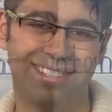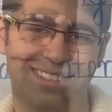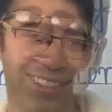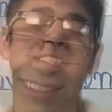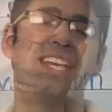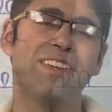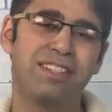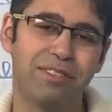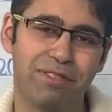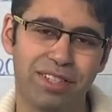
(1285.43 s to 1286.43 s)
Our
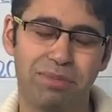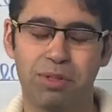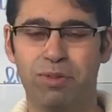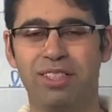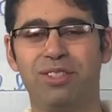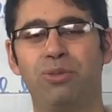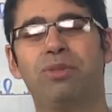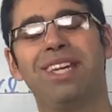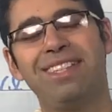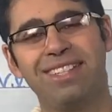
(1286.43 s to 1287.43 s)
second difference between the two
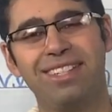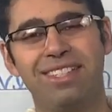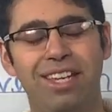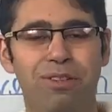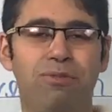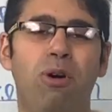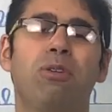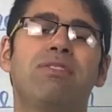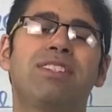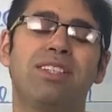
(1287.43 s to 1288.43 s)
tenses
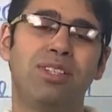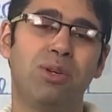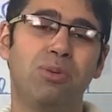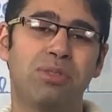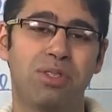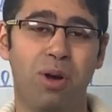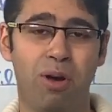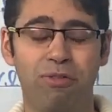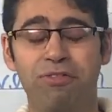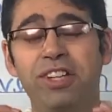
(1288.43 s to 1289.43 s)
involves the use
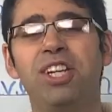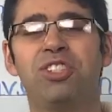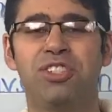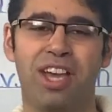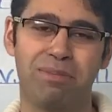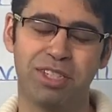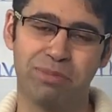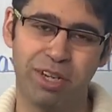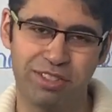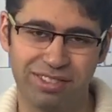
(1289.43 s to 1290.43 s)
of finished time
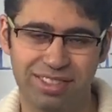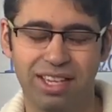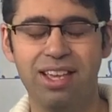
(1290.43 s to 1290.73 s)
expressions.